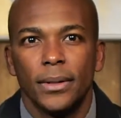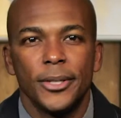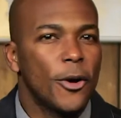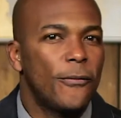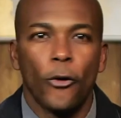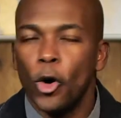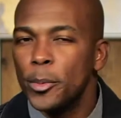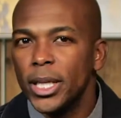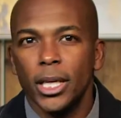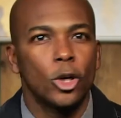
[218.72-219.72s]
There's no
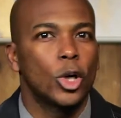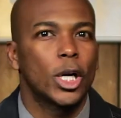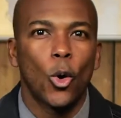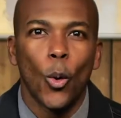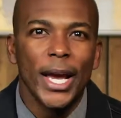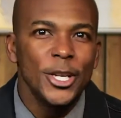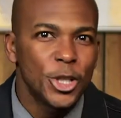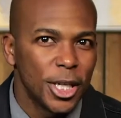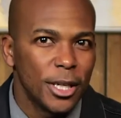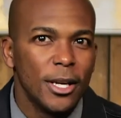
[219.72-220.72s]
formula or
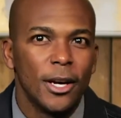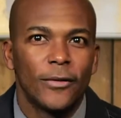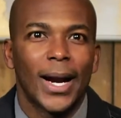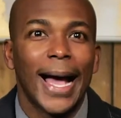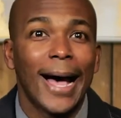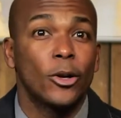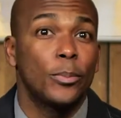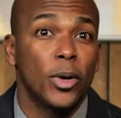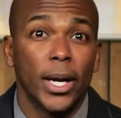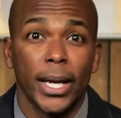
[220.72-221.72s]
equation for how to
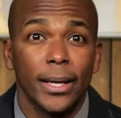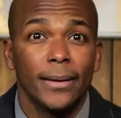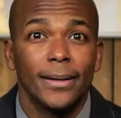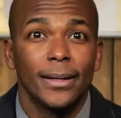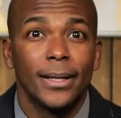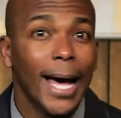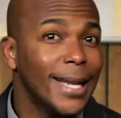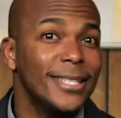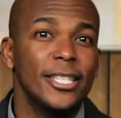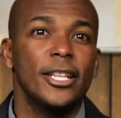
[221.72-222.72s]
pray. God
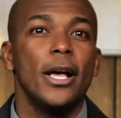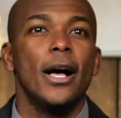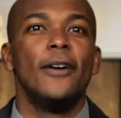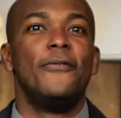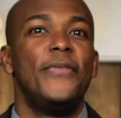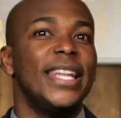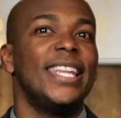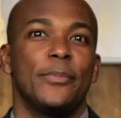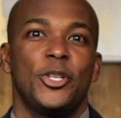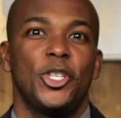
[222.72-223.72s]
isn't a
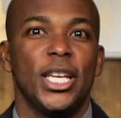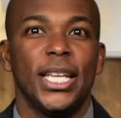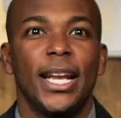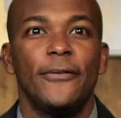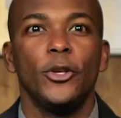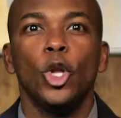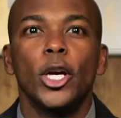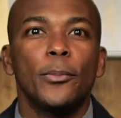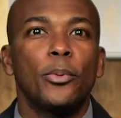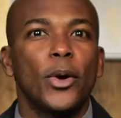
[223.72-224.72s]
vending machine, and if you
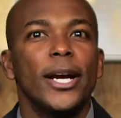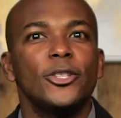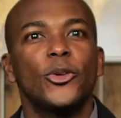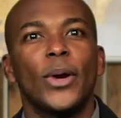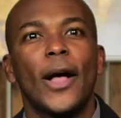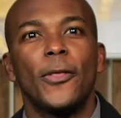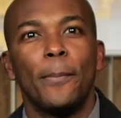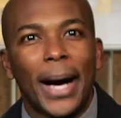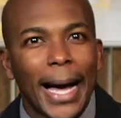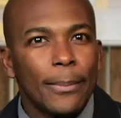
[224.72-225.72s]
look at prayers throughout the
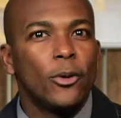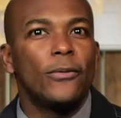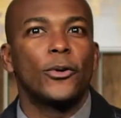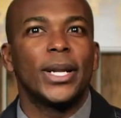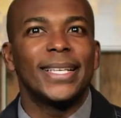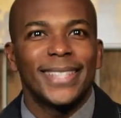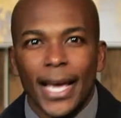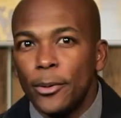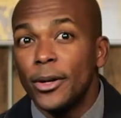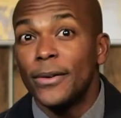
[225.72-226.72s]
Bible for an
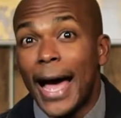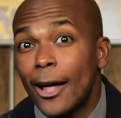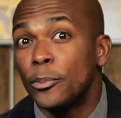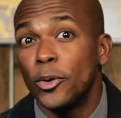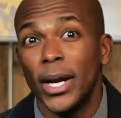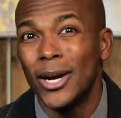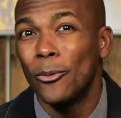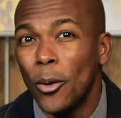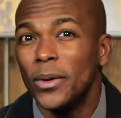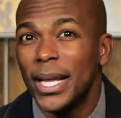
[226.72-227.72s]
example of how to pray, it
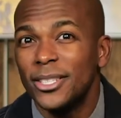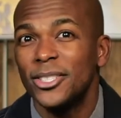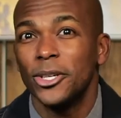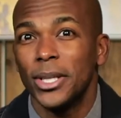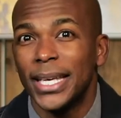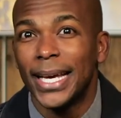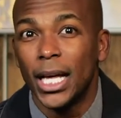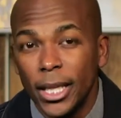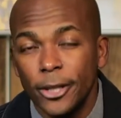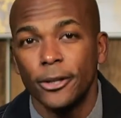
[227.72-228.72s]
won't necessarily get
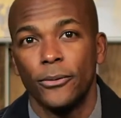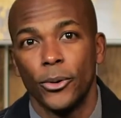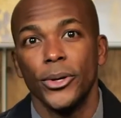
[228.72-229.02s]
clearer for